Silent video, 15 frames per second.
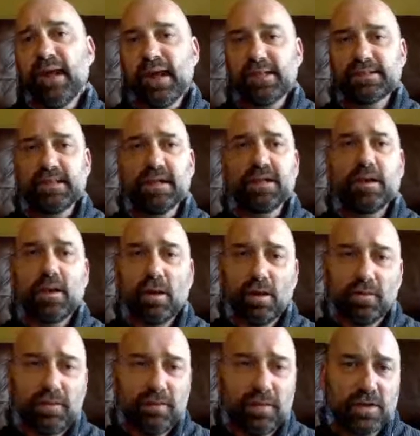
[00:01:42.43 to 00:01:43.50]
It's kind of got a
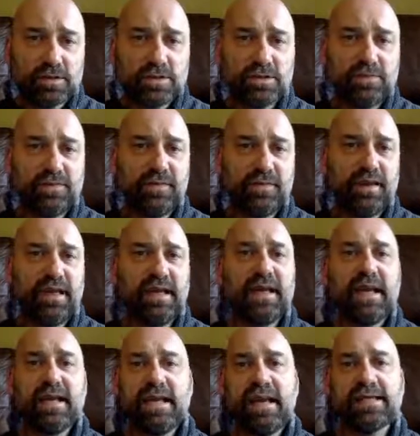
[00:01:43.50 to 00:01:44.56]
lot of philosophy
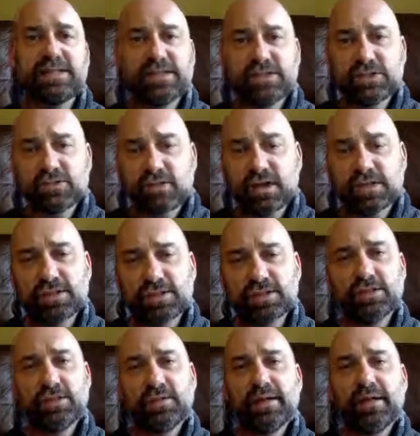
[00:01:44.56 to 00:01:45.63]
and it has a structure
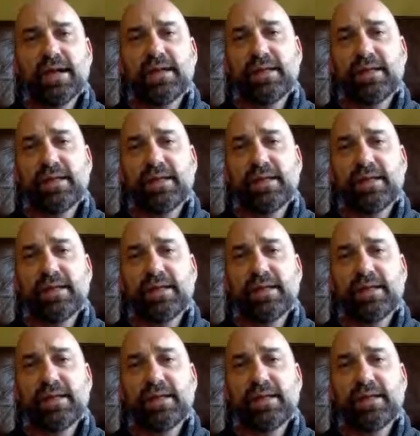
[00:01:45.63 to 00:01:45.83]
to it.